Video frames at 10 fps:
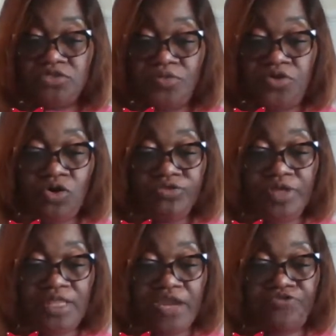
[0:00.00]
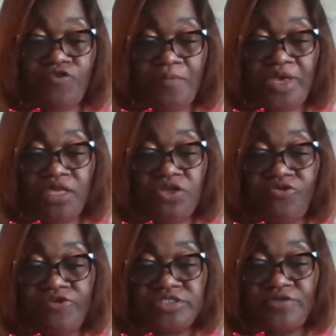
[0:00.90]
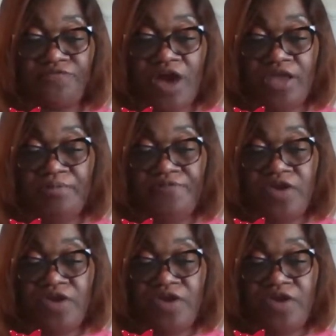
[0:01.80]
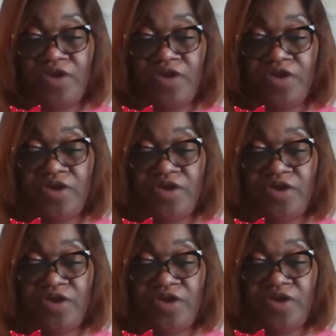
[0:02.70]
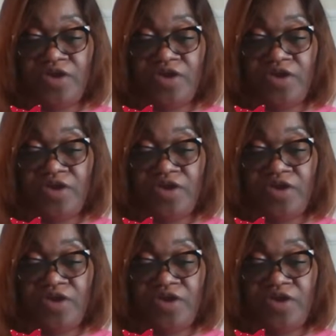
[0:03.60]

So when you go through a lot of trauma, it can decrease the volume of areas of the brain.